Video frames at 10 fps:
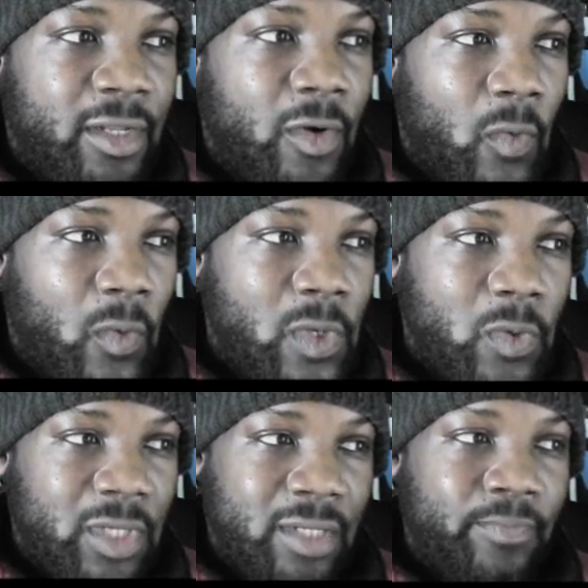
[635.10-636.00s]
We're
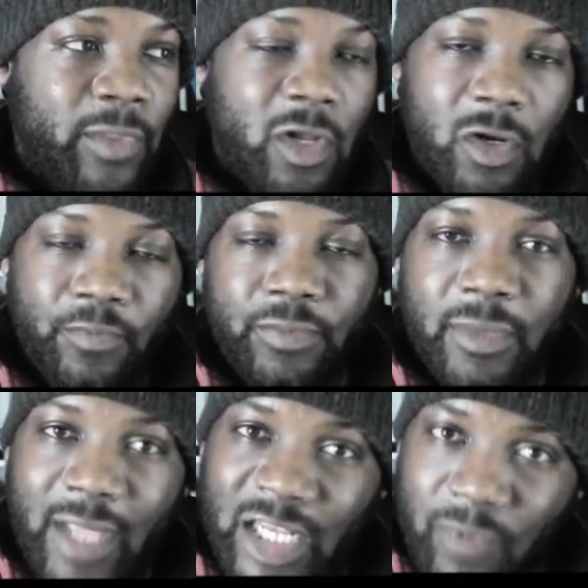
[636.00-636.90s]
using the
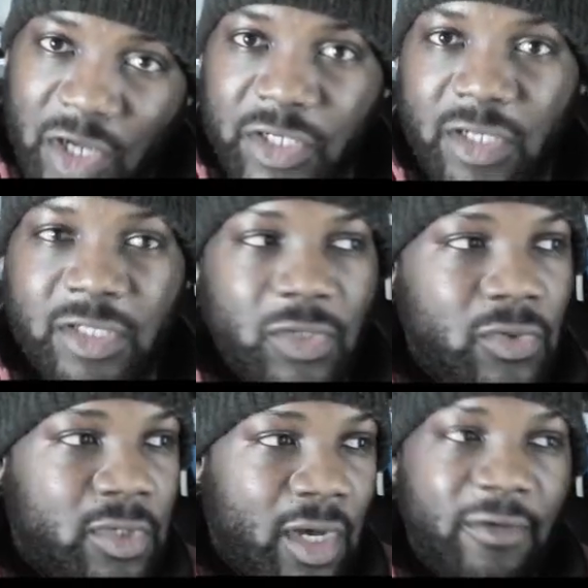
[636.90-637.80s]
expressions to
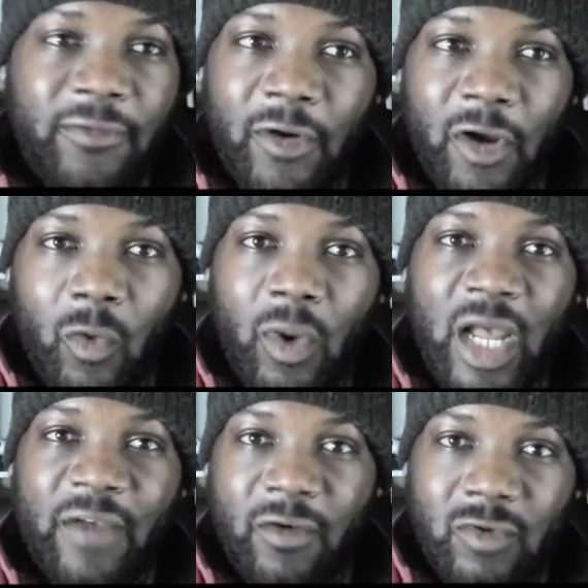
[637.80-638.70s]
convert
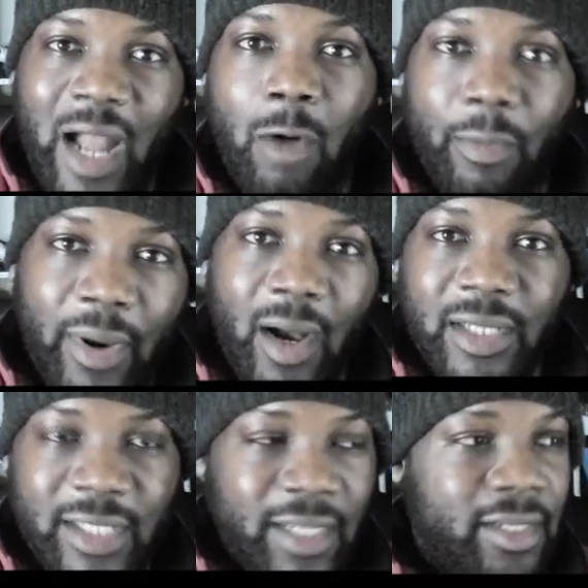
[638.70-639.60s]
whatever route we passed
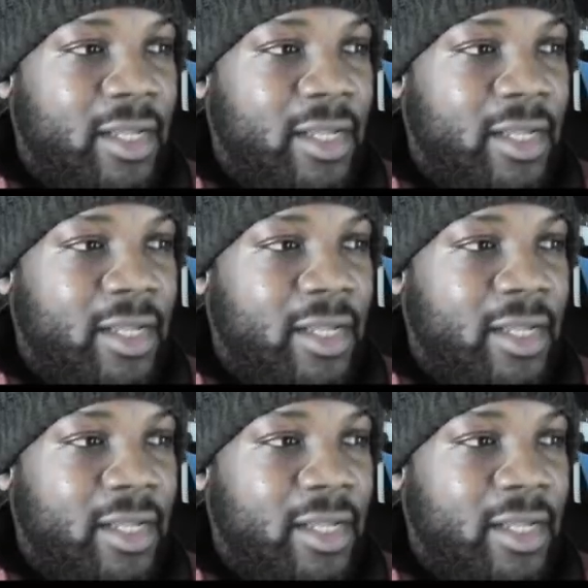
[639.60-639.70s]
in.